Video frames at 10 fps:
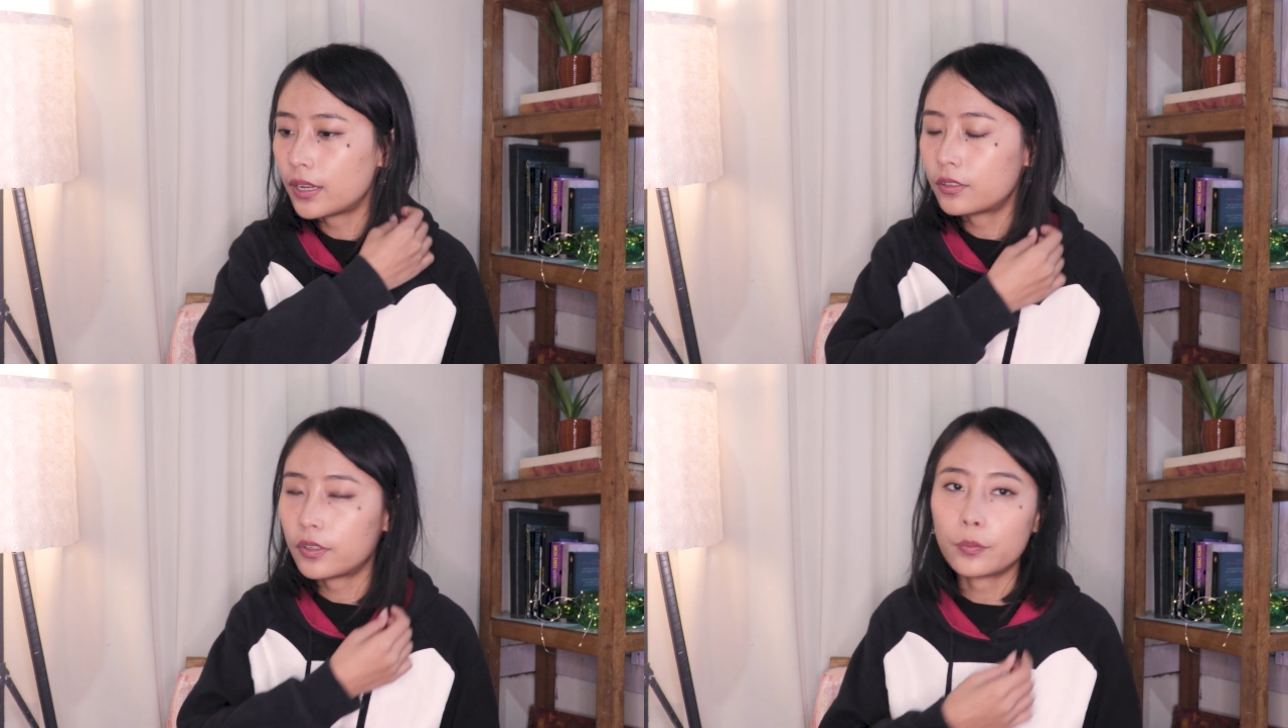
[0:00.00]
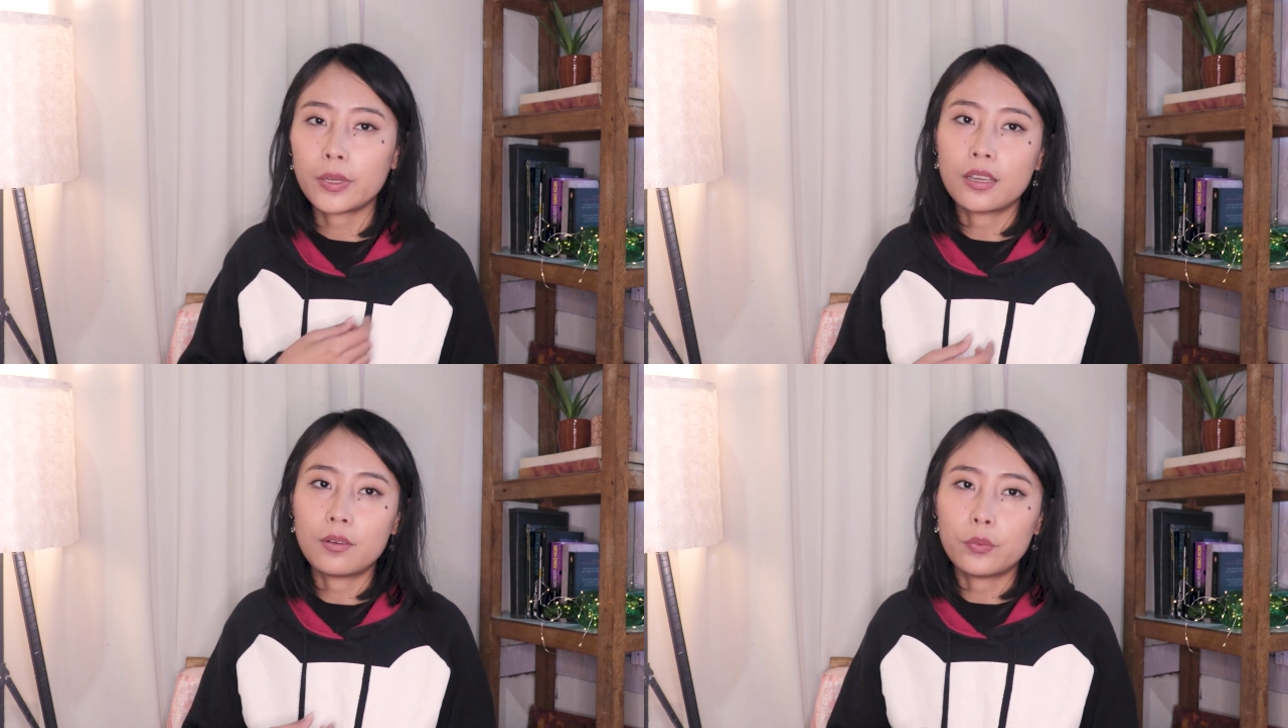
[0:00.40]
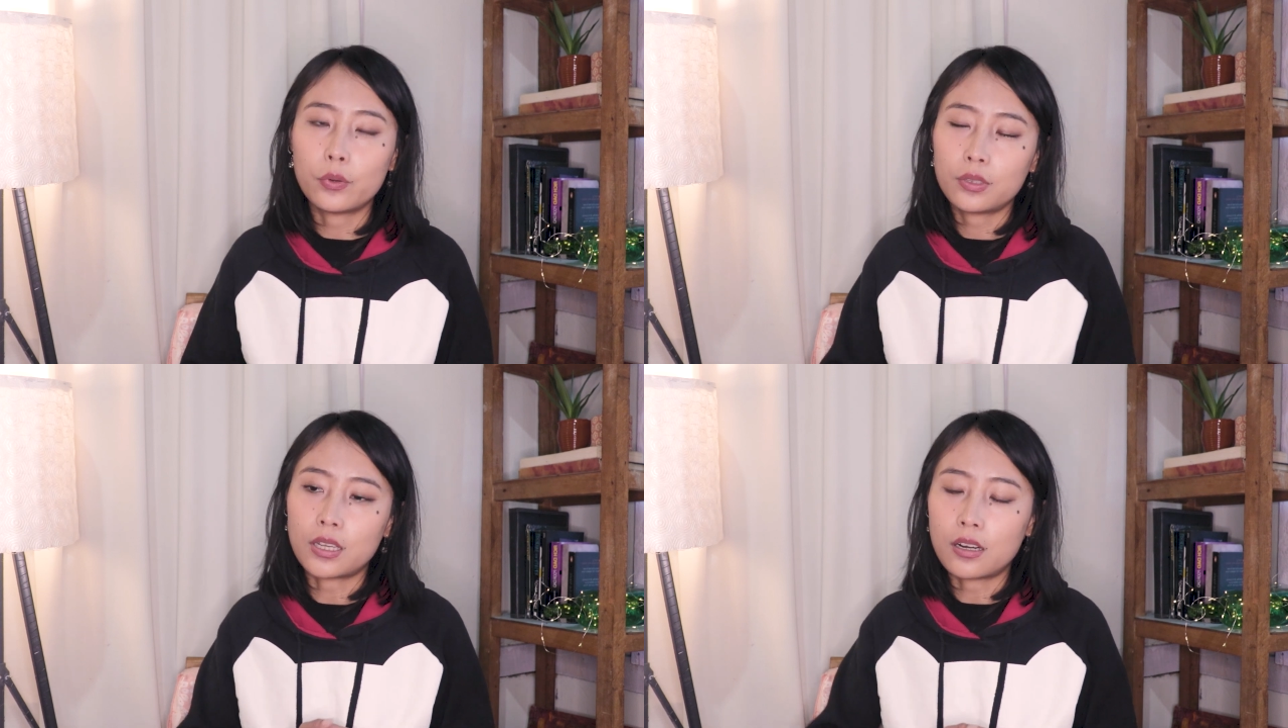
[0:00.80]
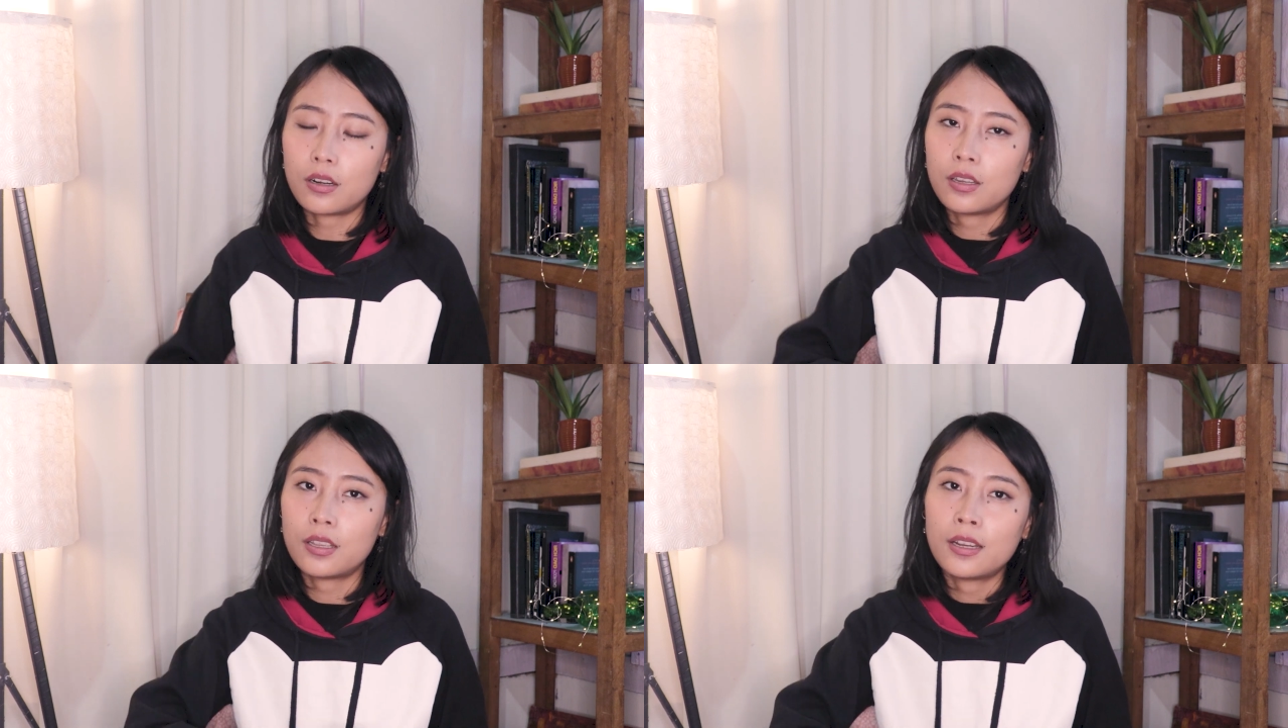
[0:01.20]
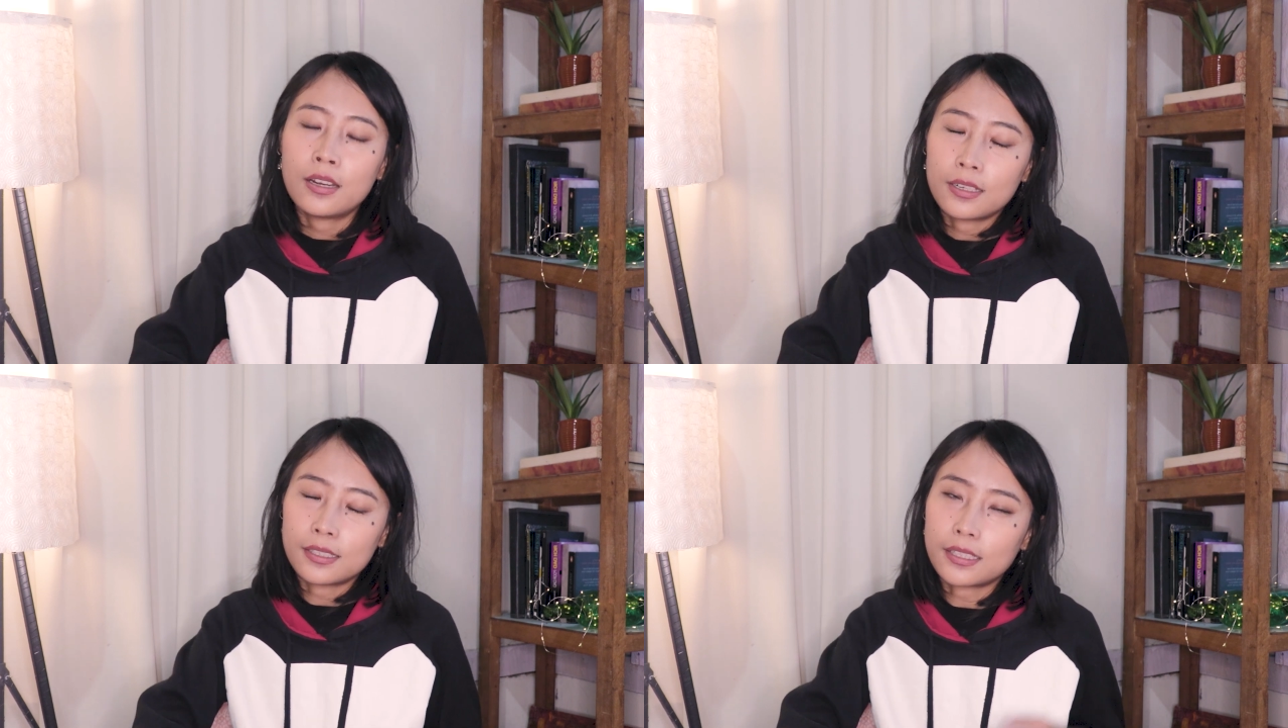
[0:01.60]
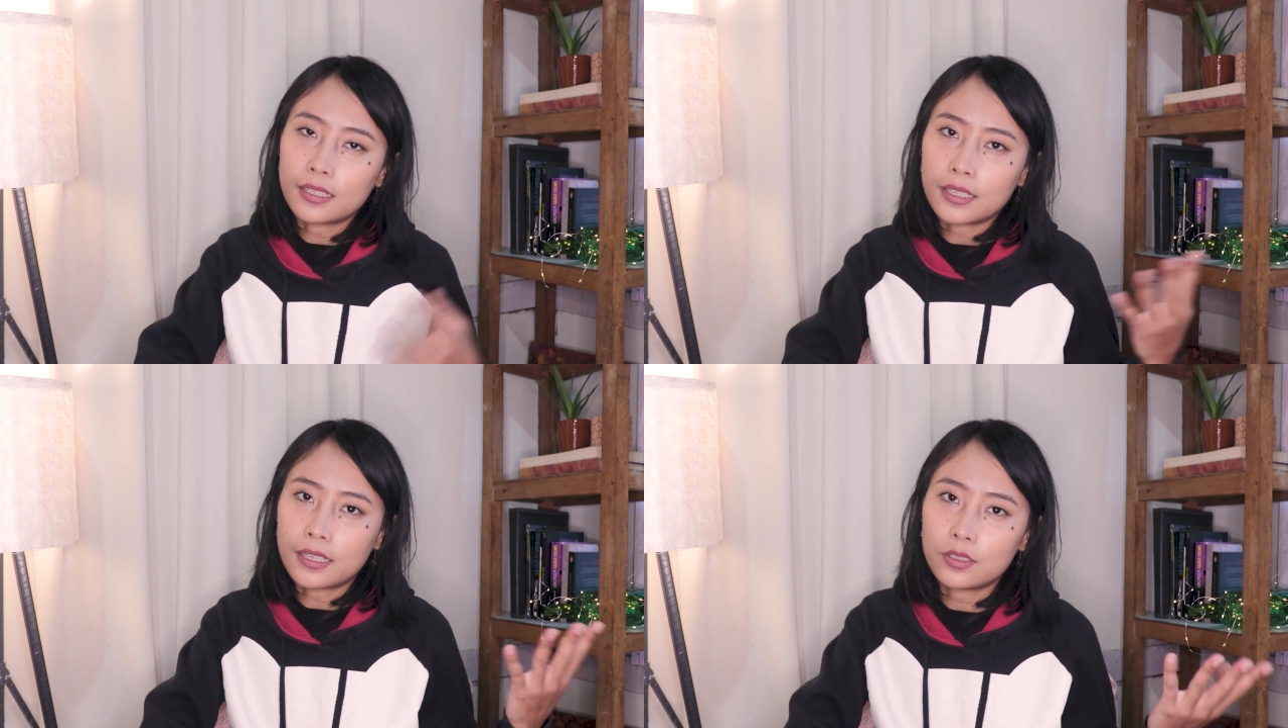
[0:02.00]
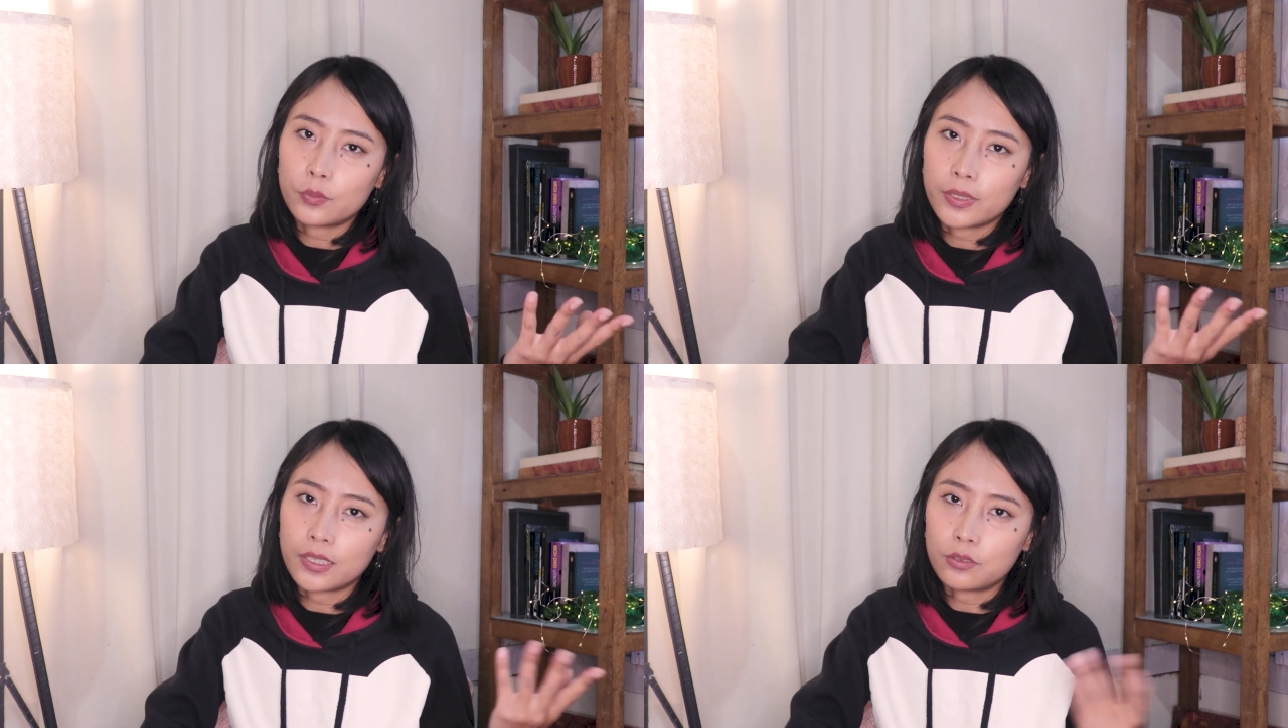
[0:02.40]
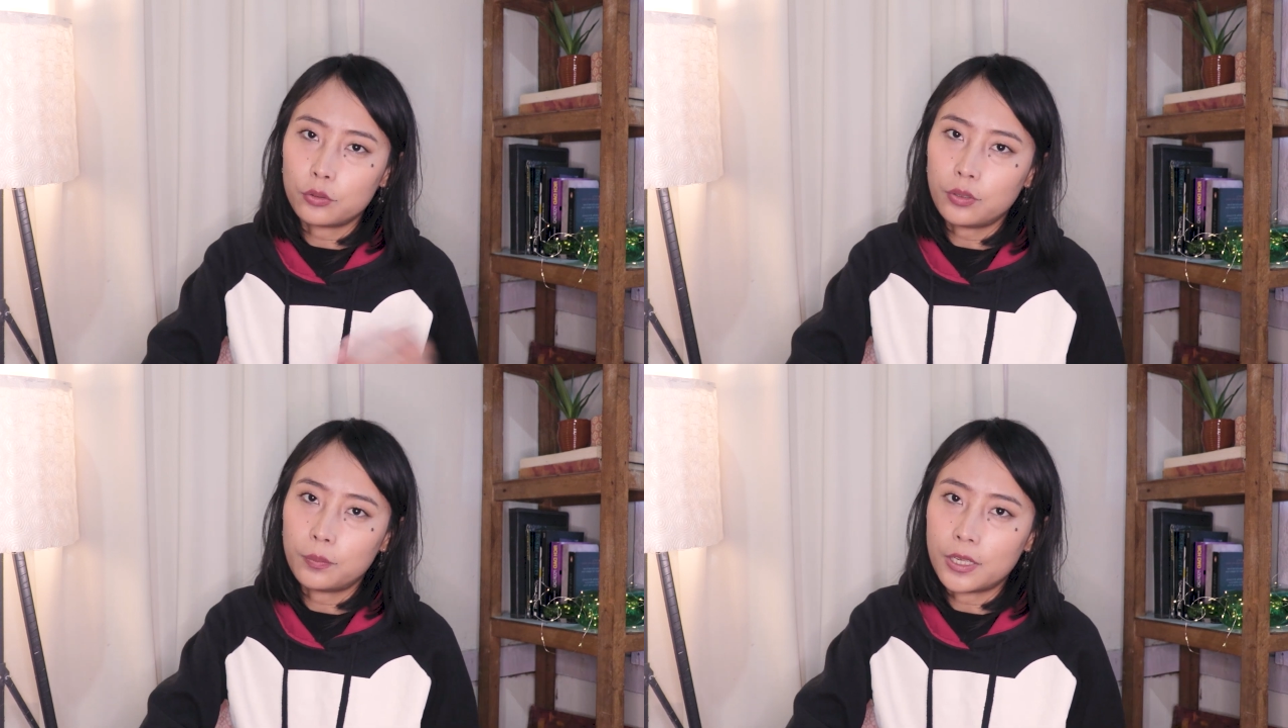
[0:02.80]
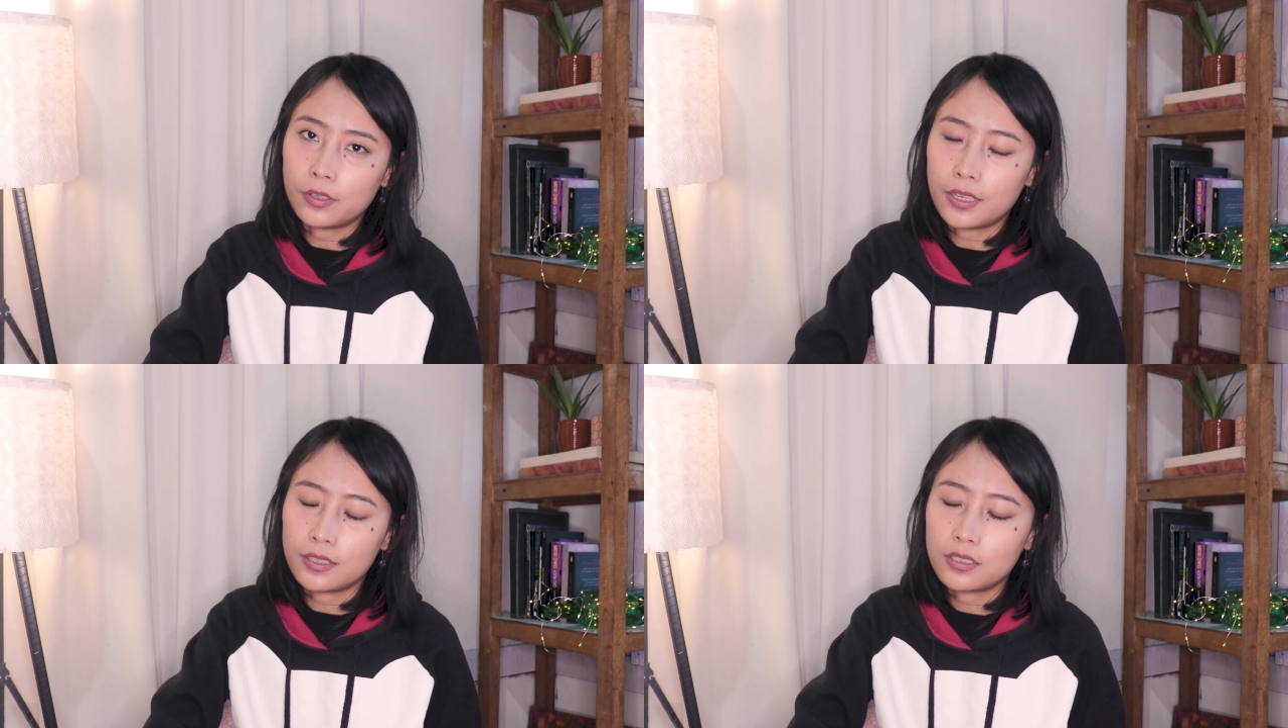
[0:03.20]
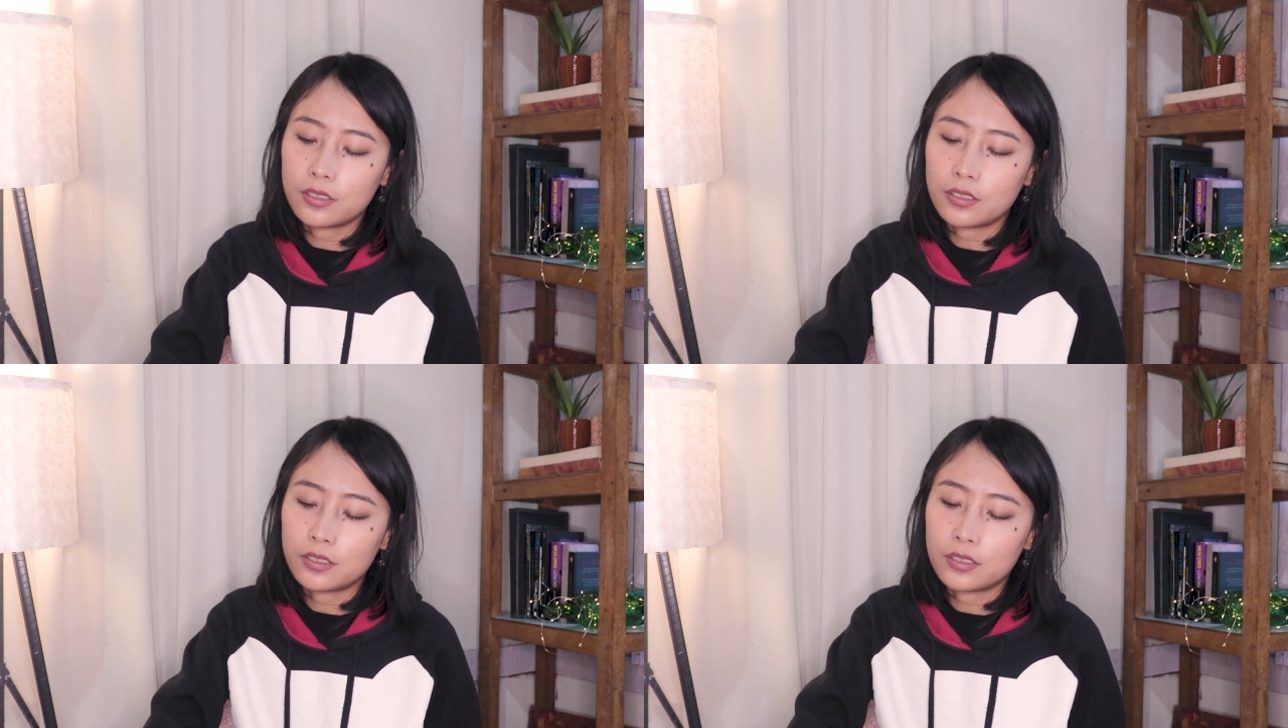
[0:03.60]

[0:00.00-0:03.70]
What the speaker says: angry we both are, there's nothing else we can do about it.